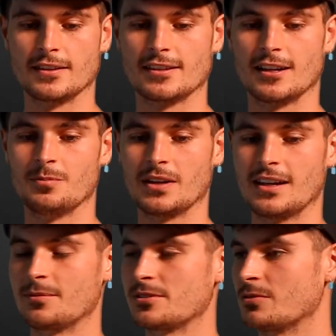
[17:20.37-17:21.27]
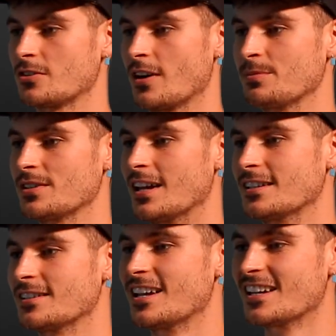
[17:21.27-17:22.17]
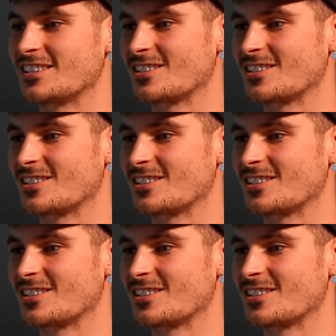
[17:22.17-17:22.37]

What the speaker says: Salah picking up some scraps and netting it.